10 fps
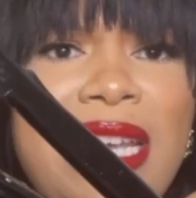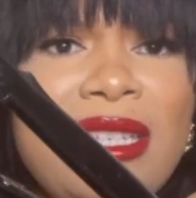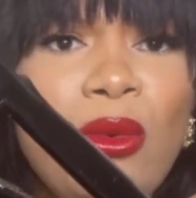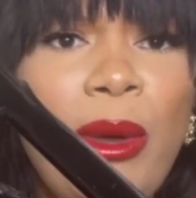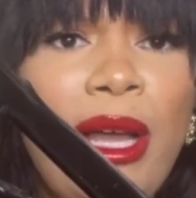
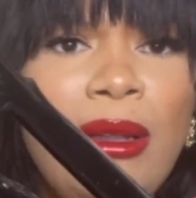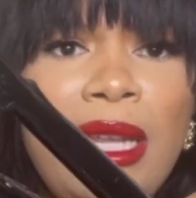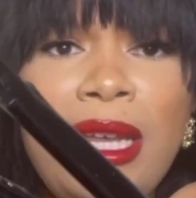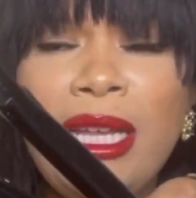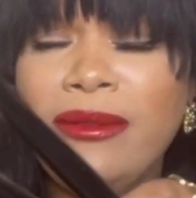it's well
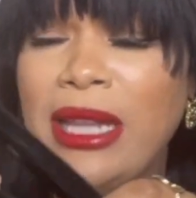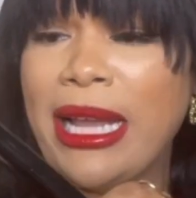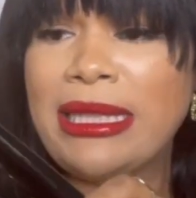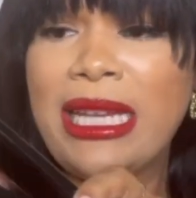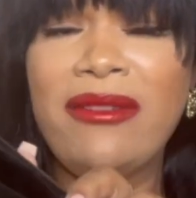loved. Like
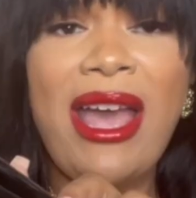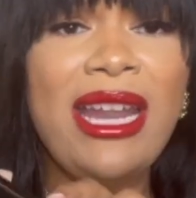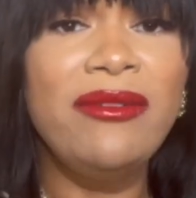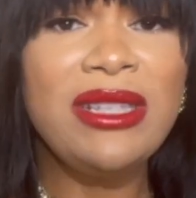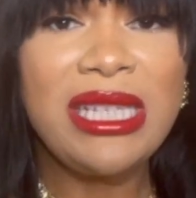I said, I've
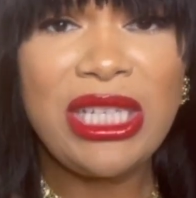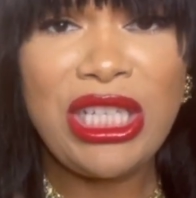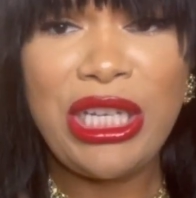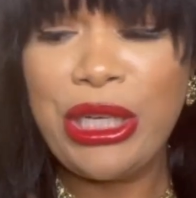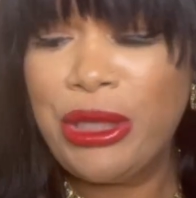had it for six
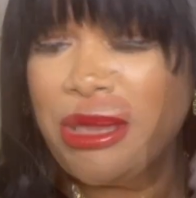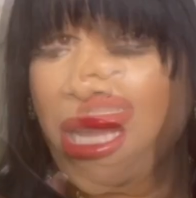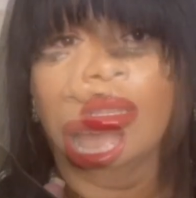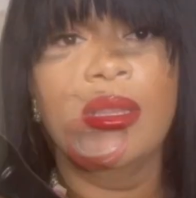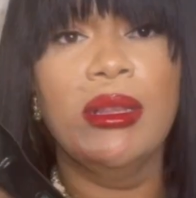years.
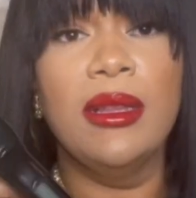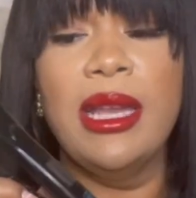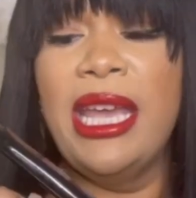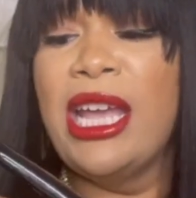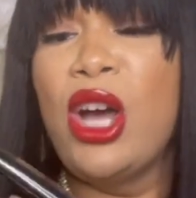I,
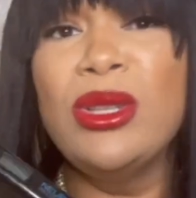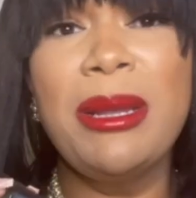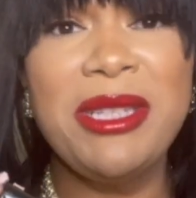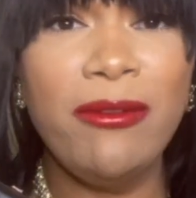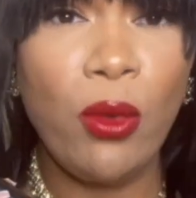it goes
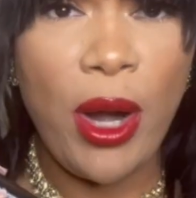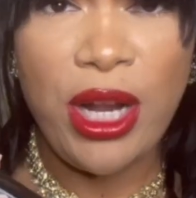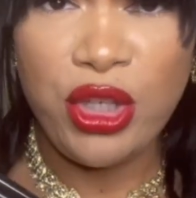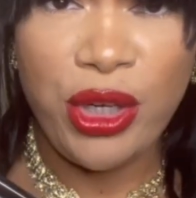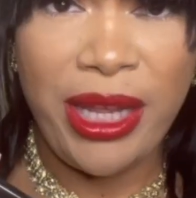up to
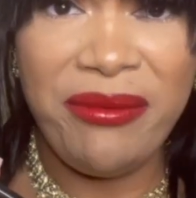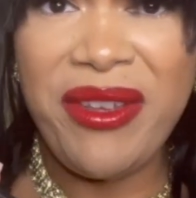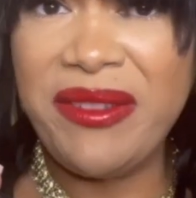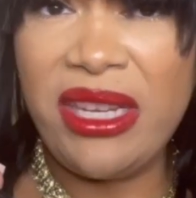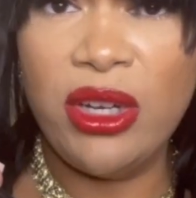
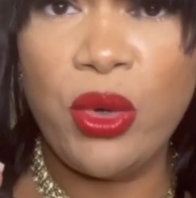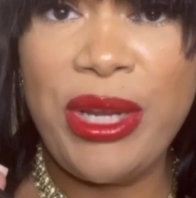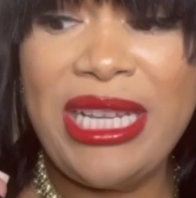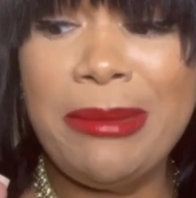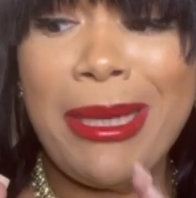450
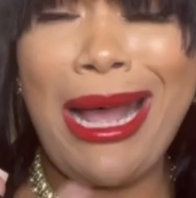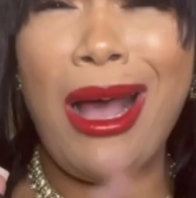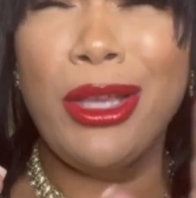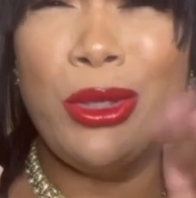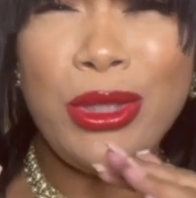degrees, but
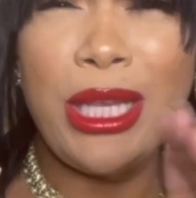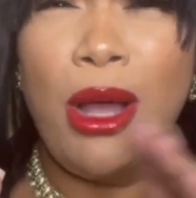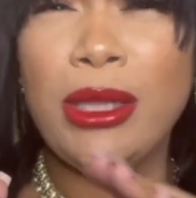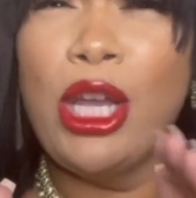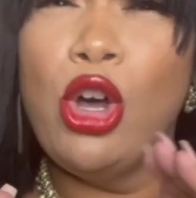I usually
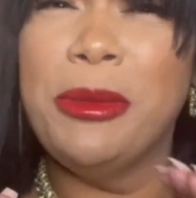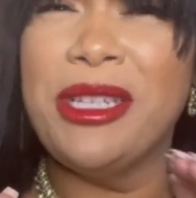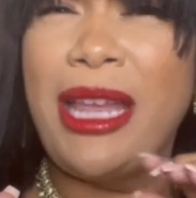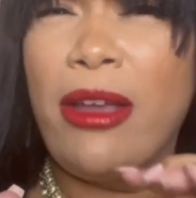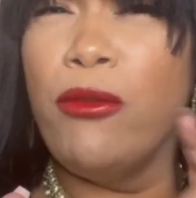only go up
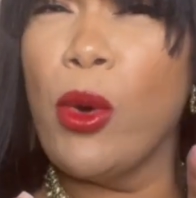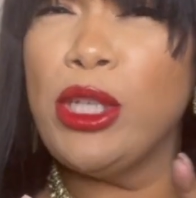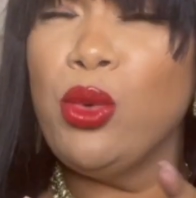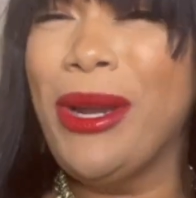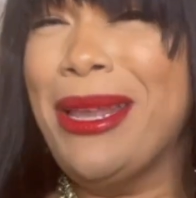to like
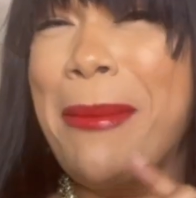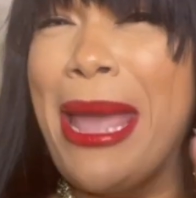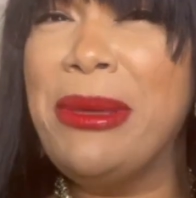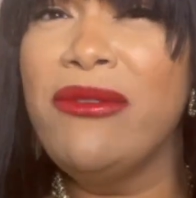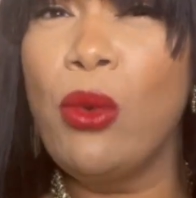420,
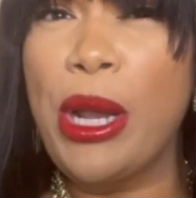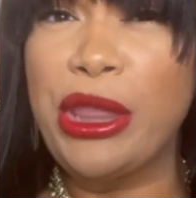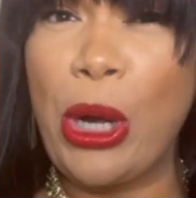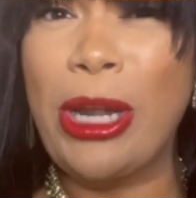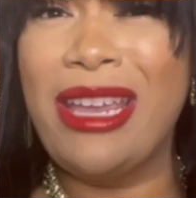maybe
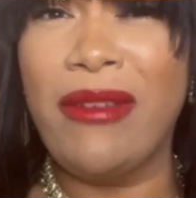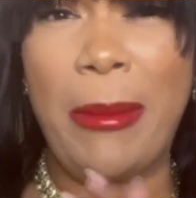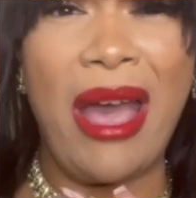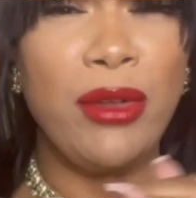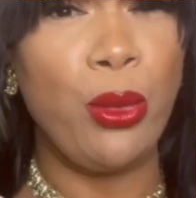430 if
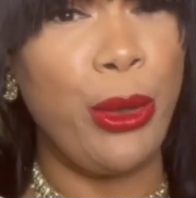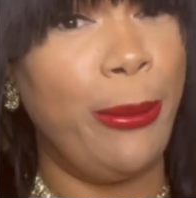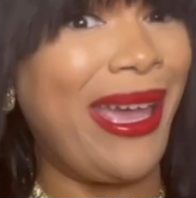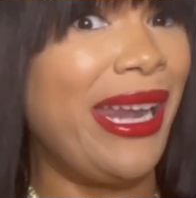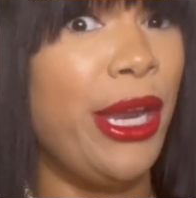I'm having a real
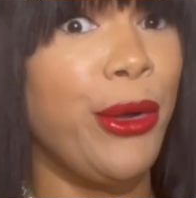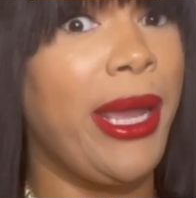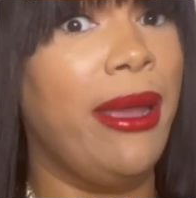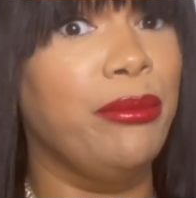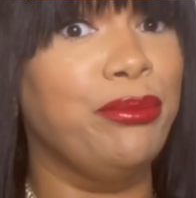bad hair day.